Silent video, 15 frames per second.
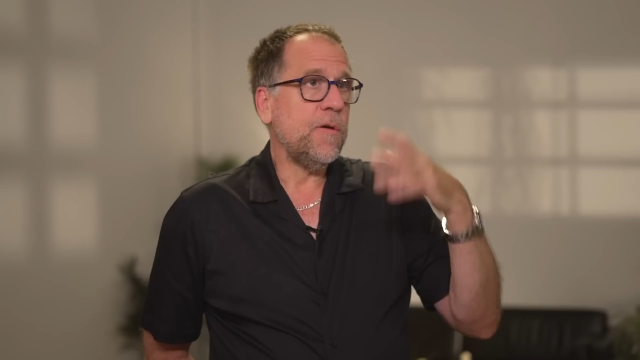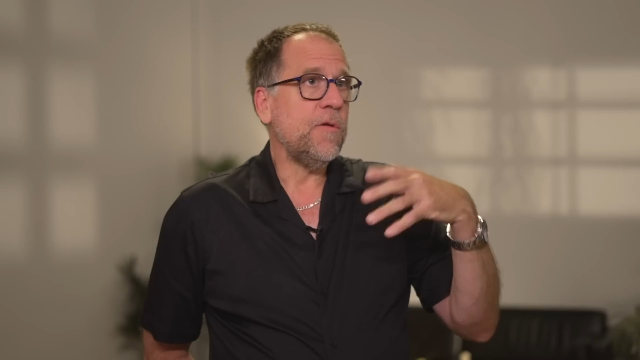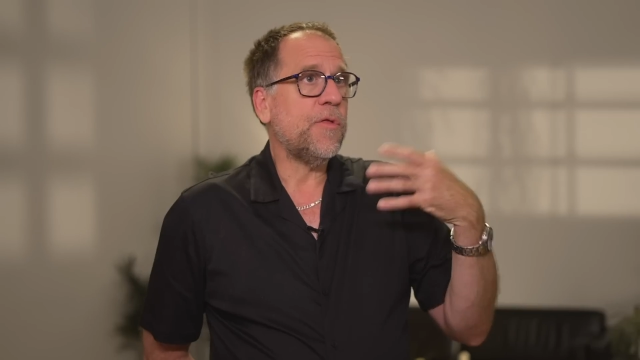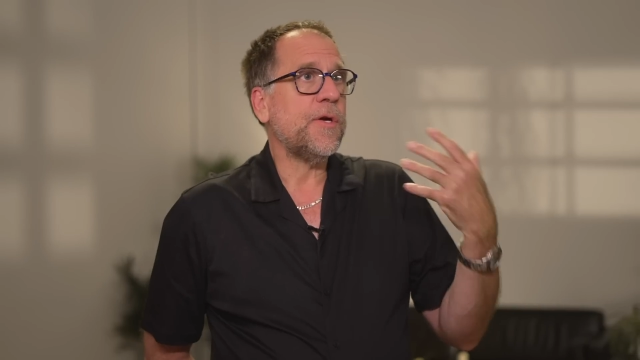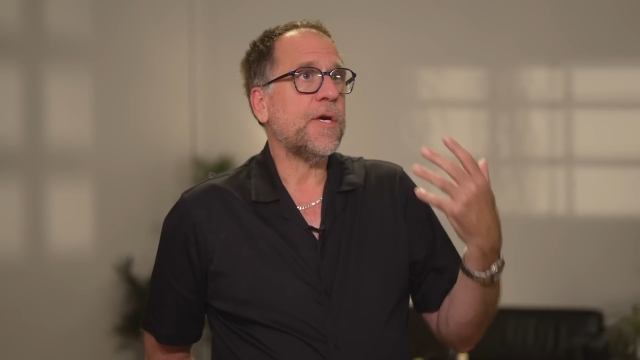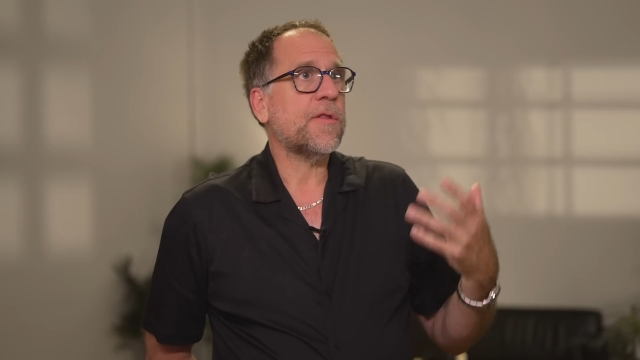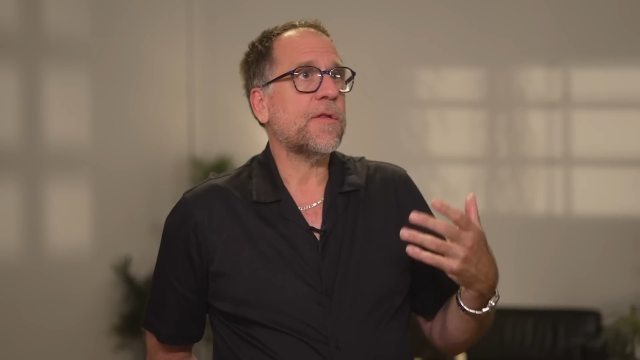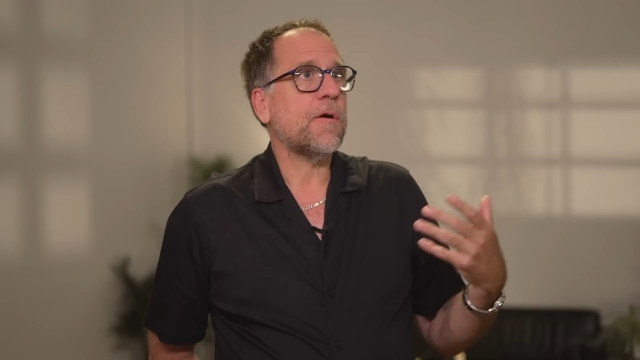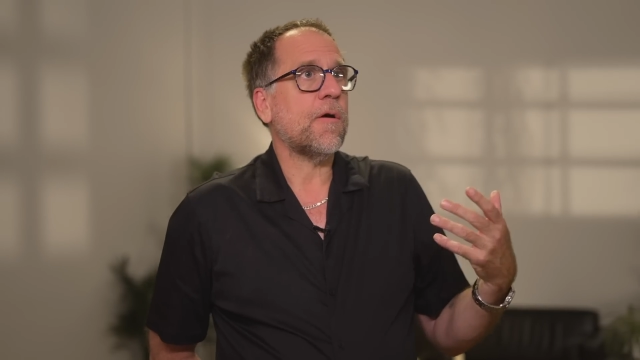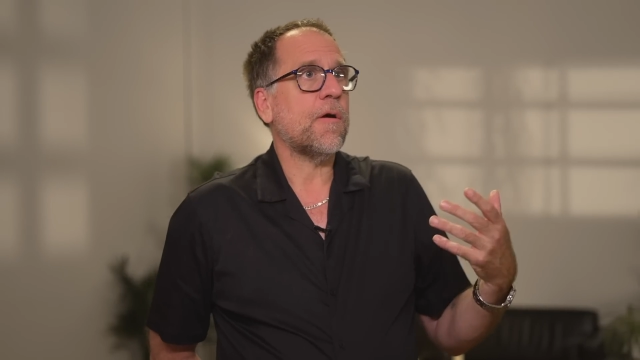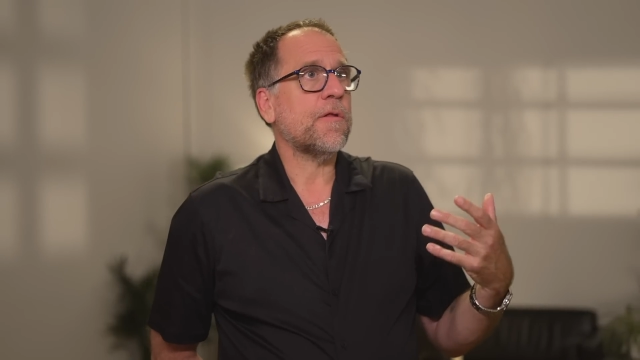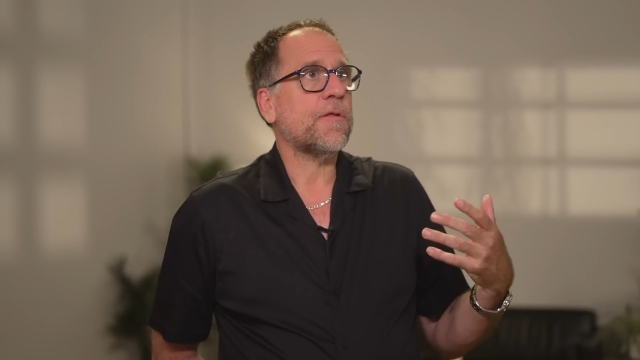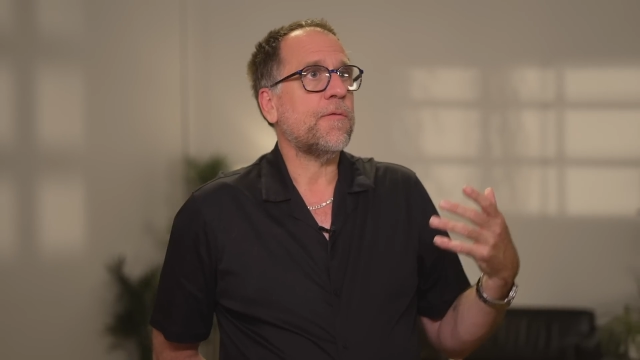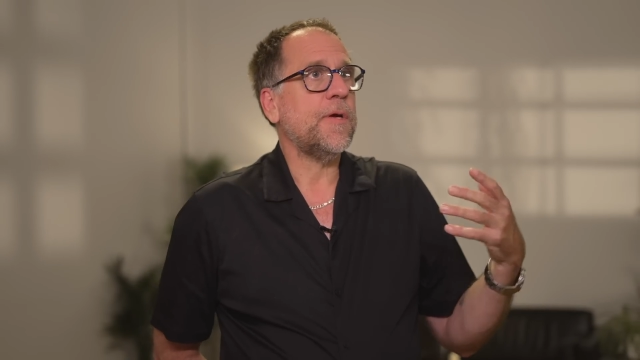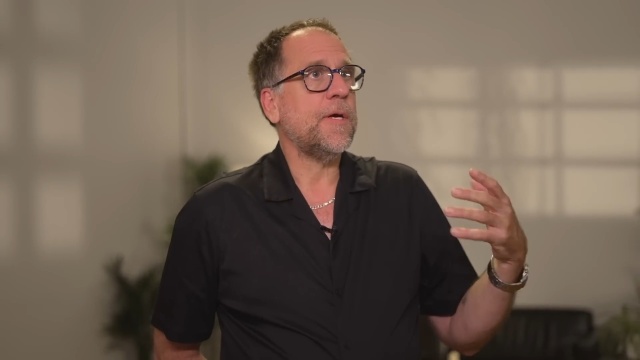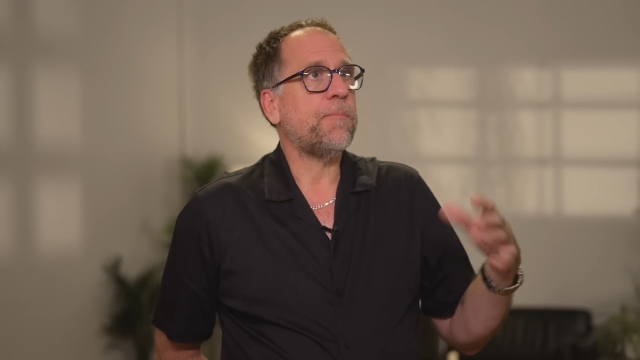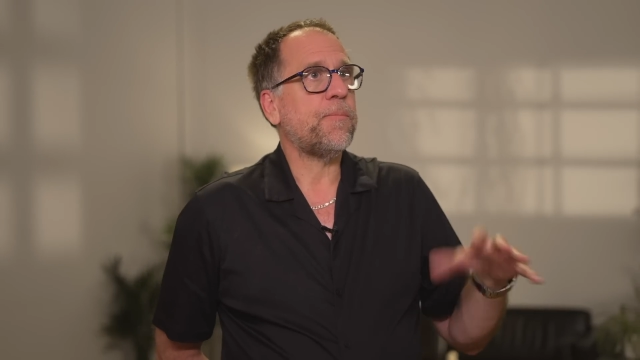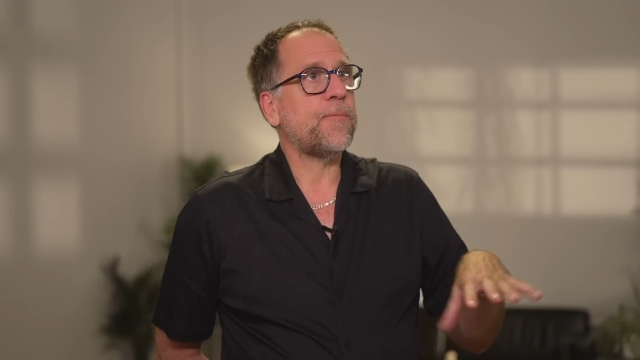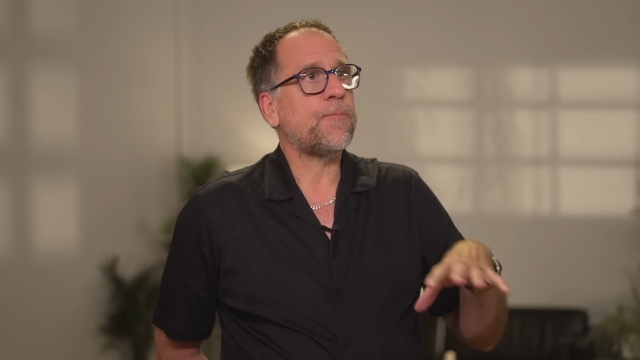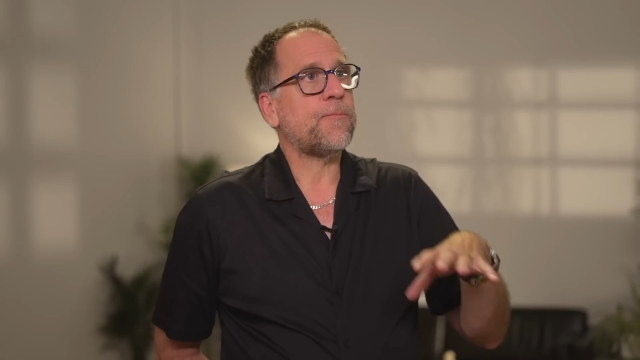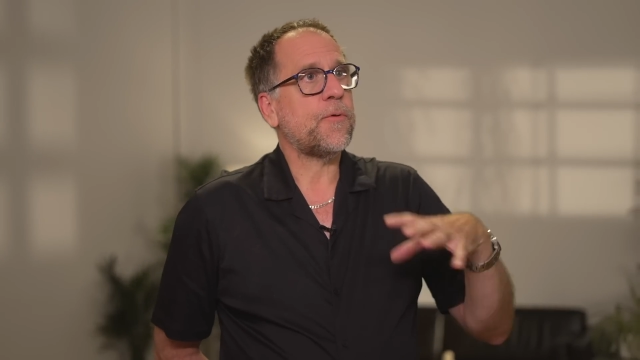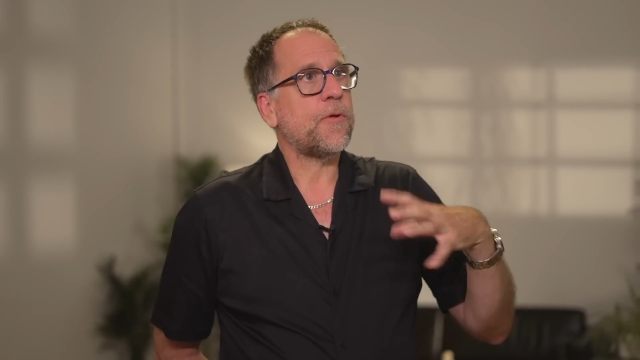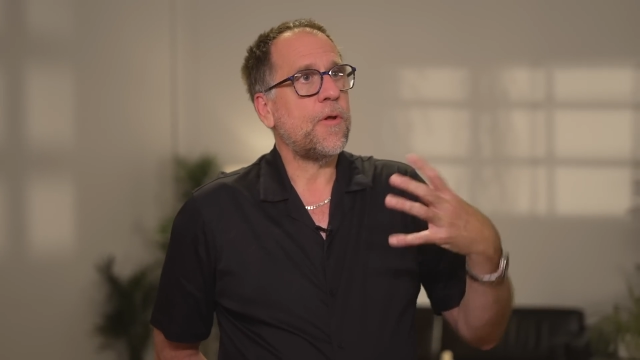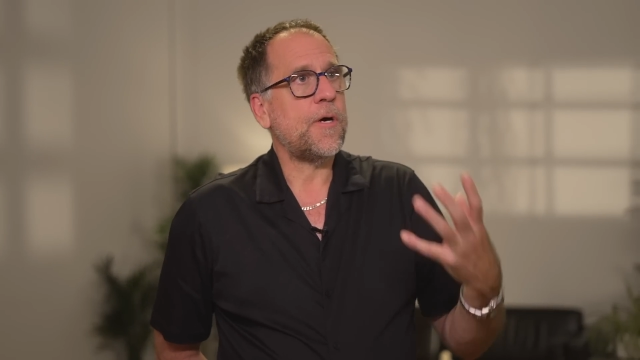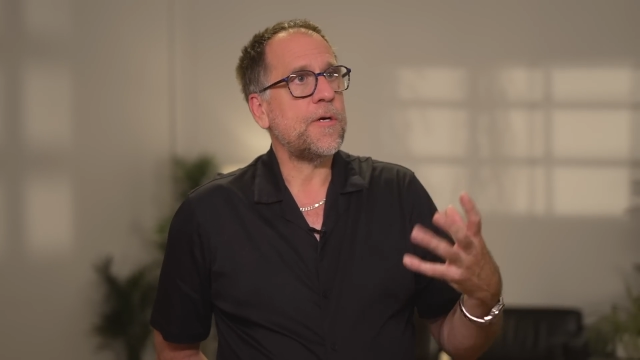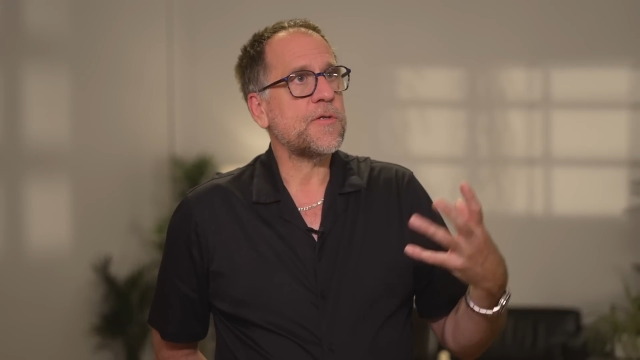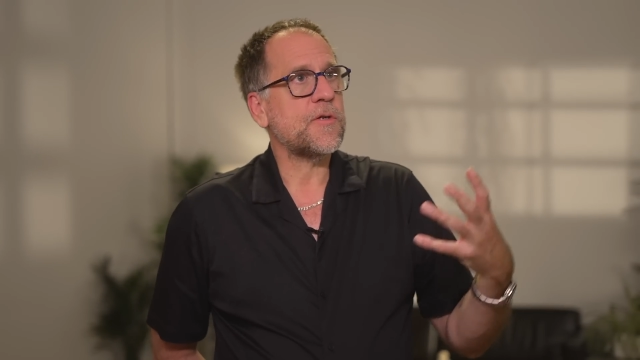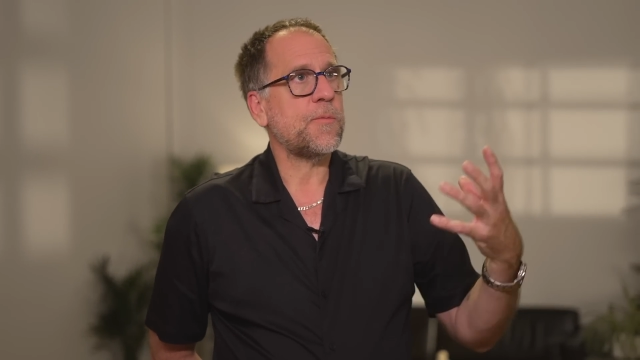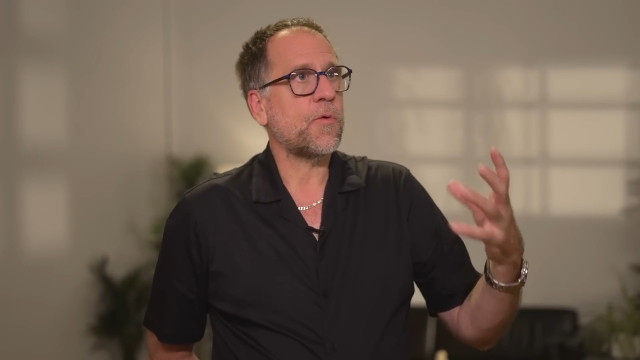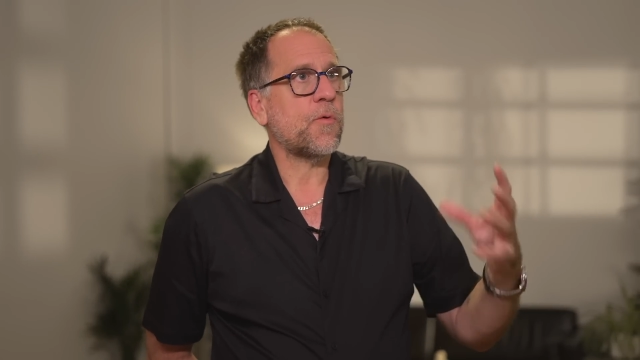think there are three
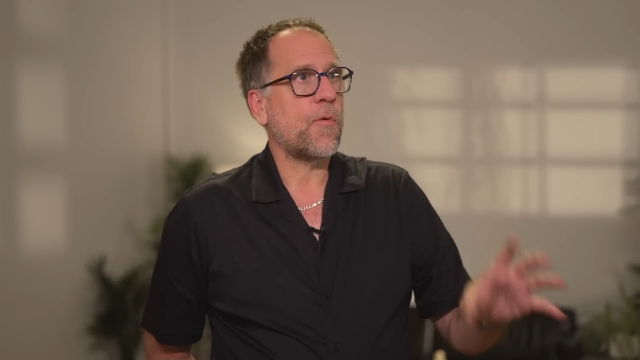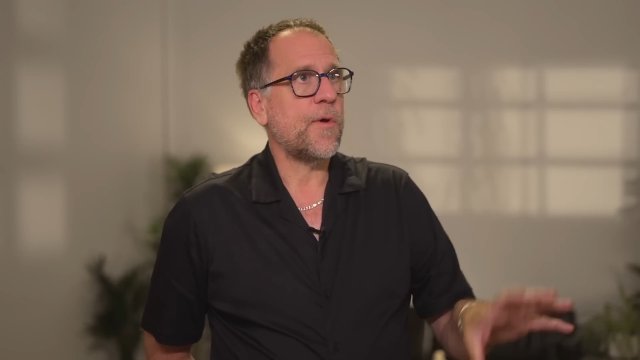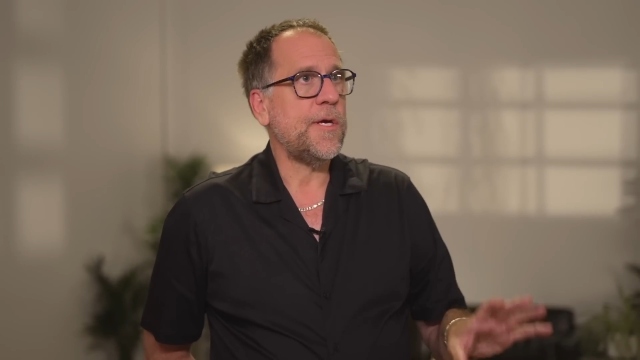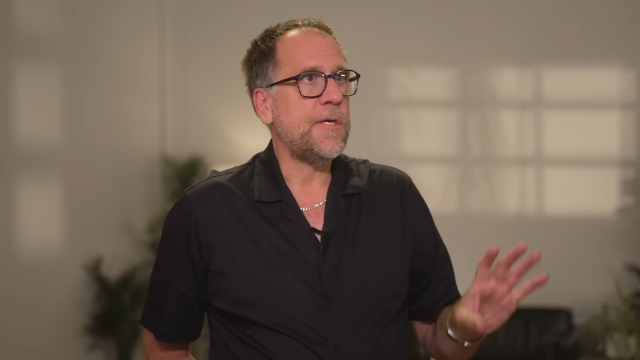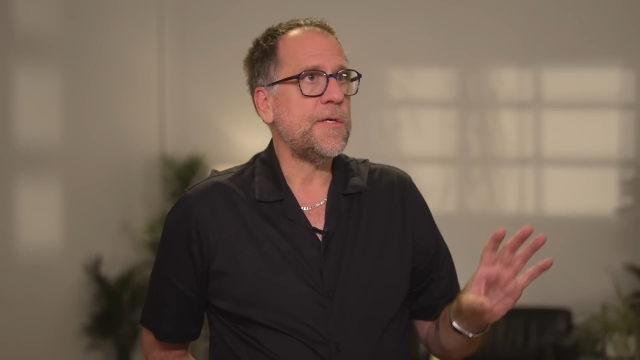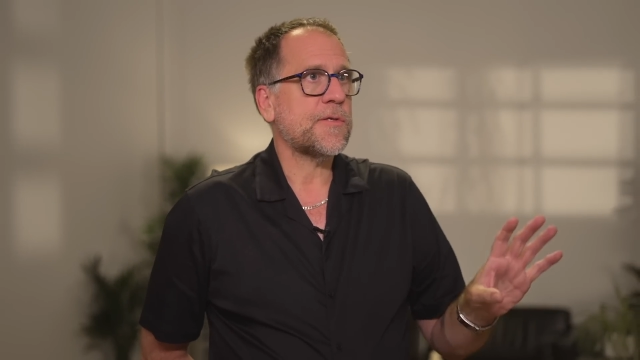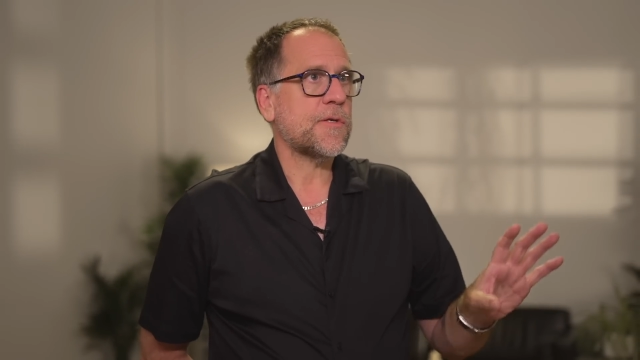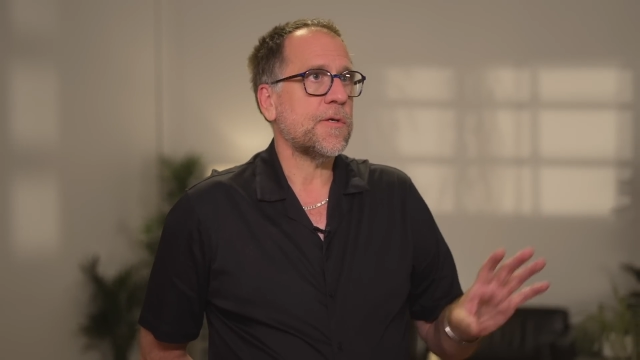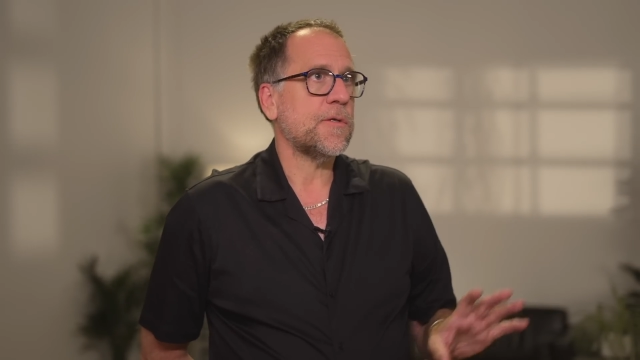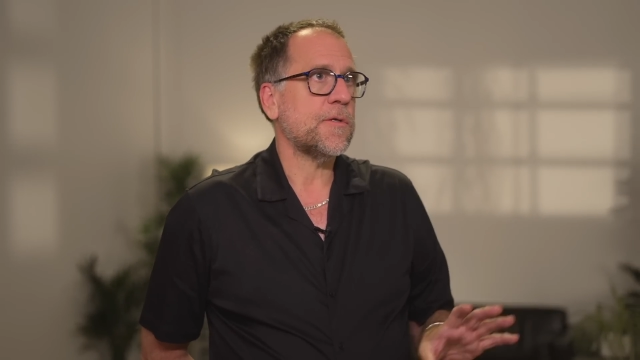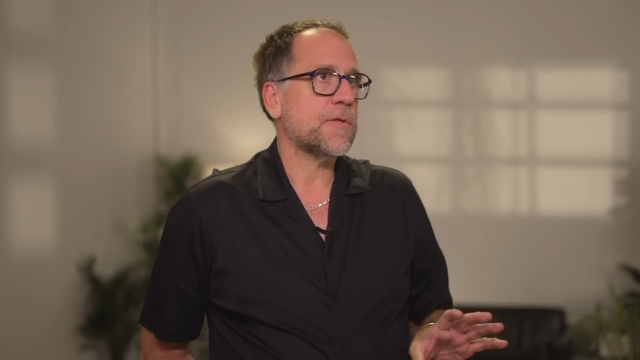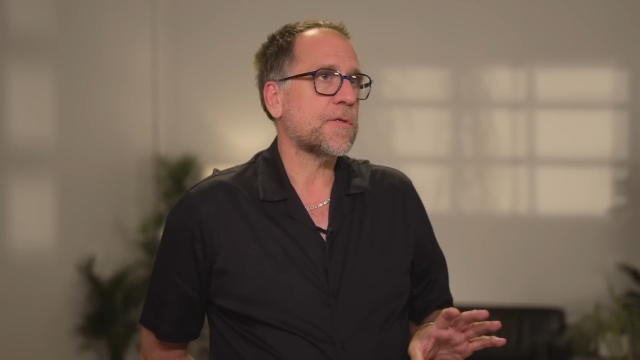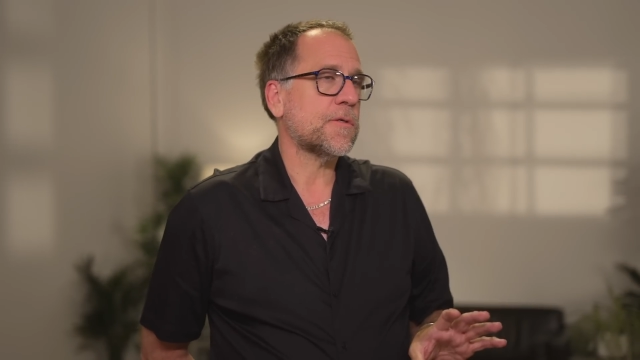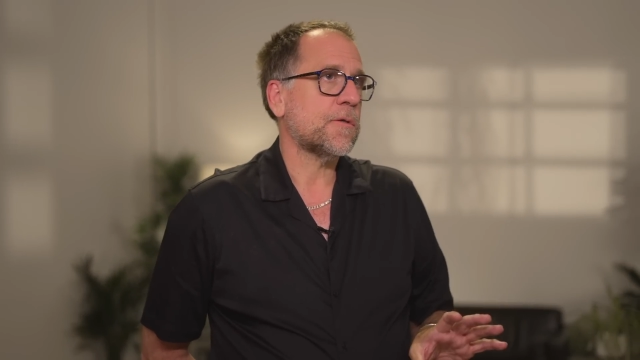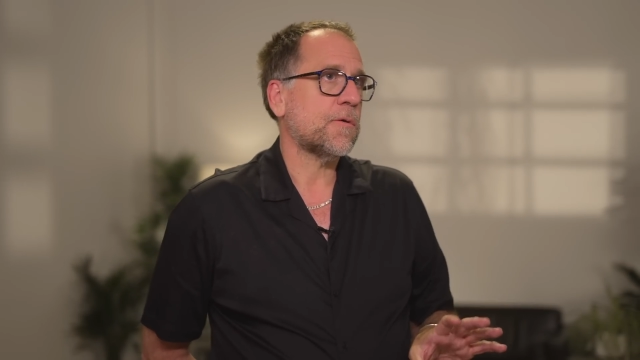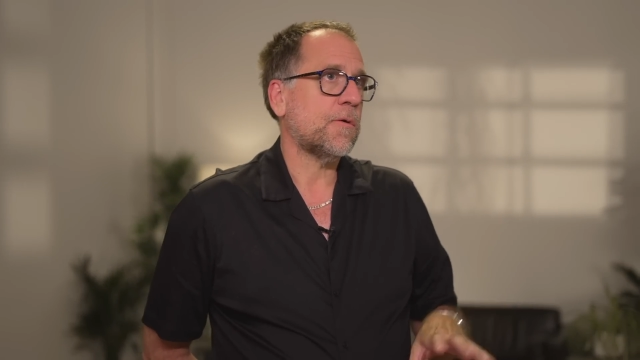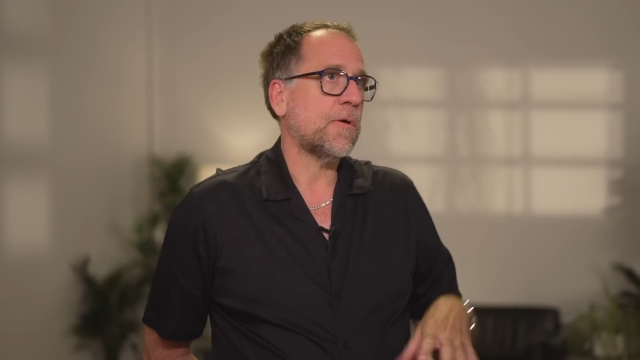plausible reasons or